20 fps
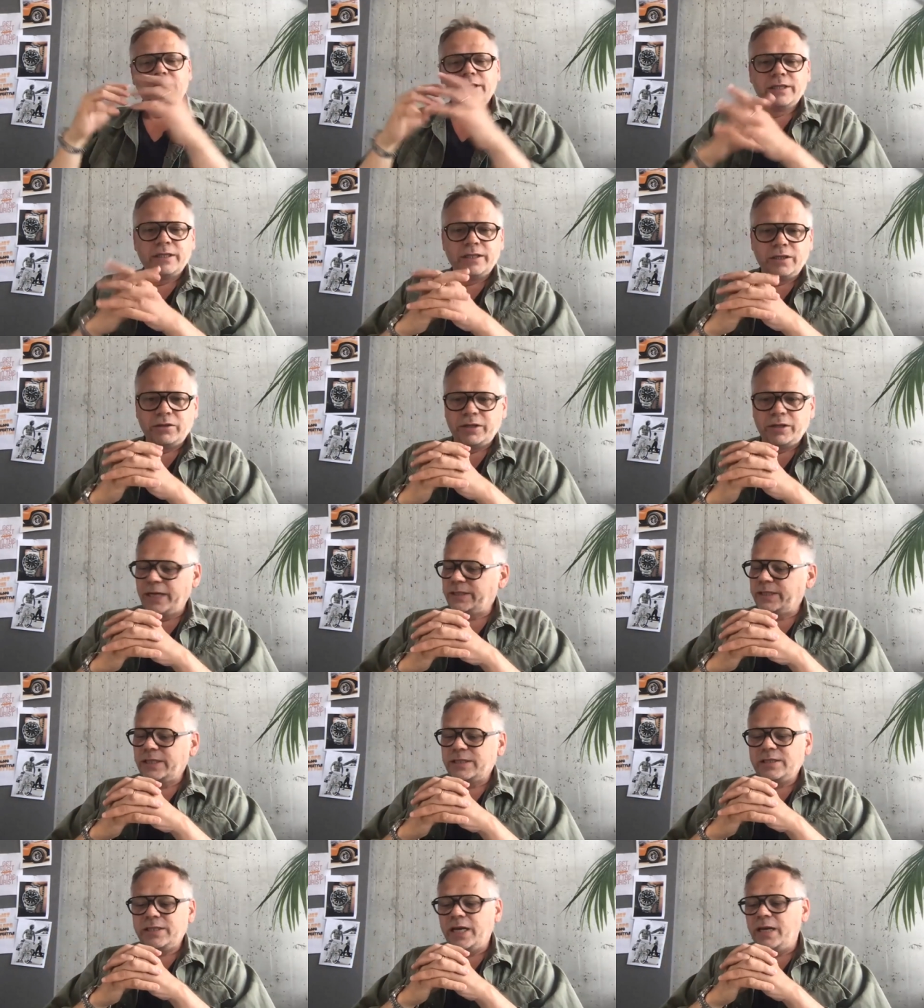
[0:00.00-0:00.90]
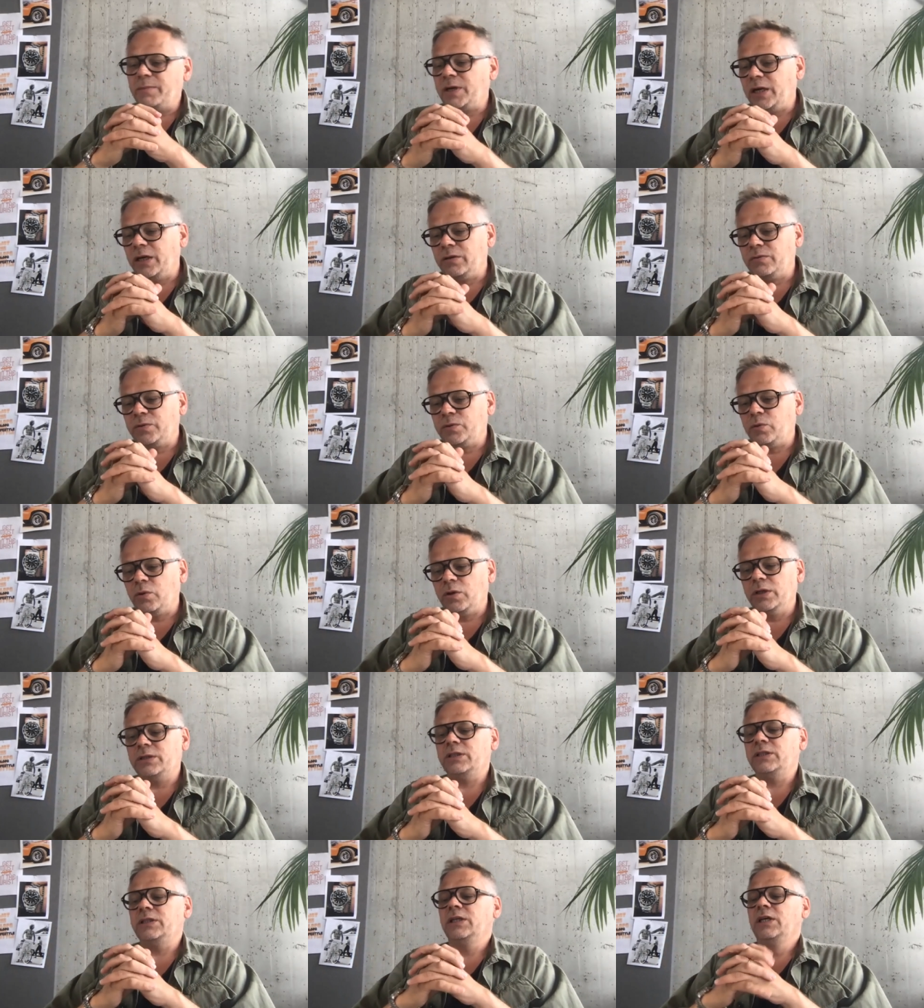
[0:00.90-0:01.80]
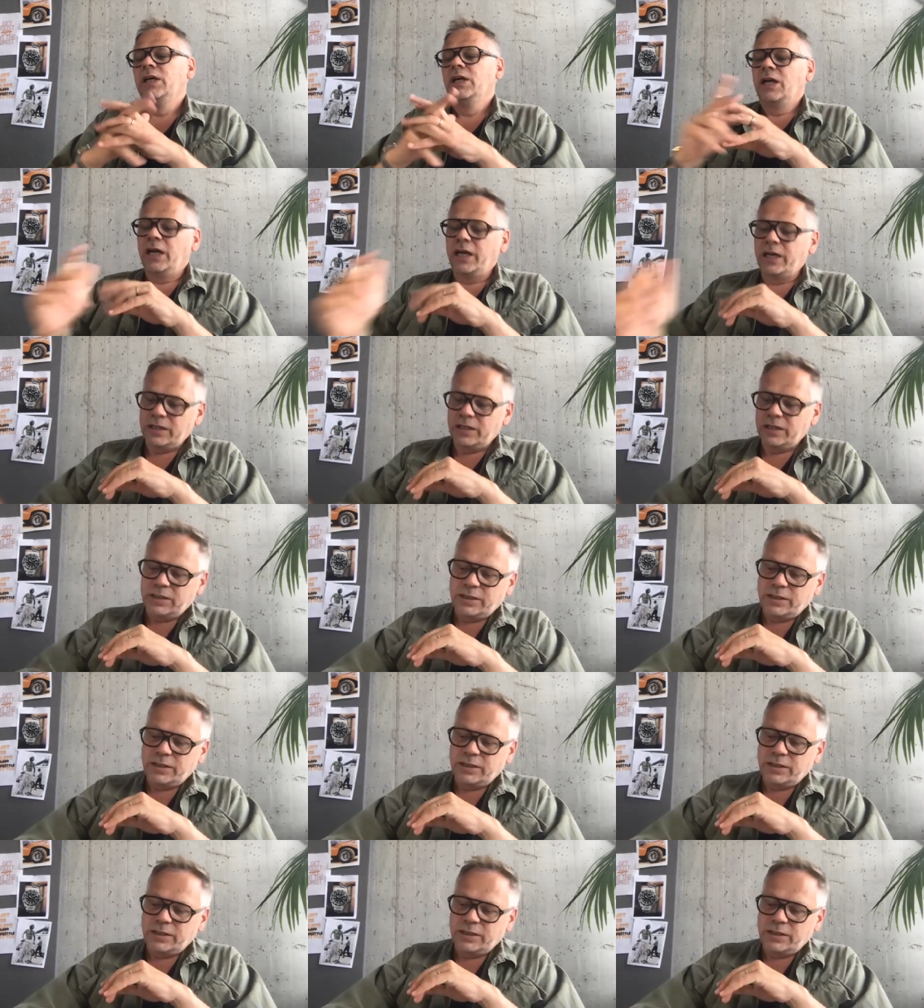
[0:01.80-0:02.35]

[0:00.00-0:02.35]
you know had that same kind of quality. And yeah.